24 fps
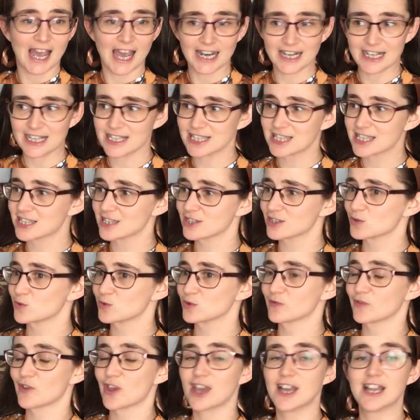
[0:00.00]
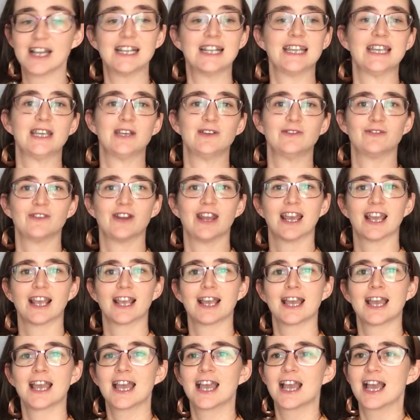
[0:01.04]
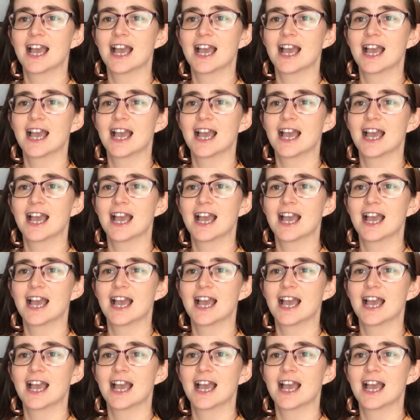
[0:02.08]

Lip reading: and it's sort of early evening,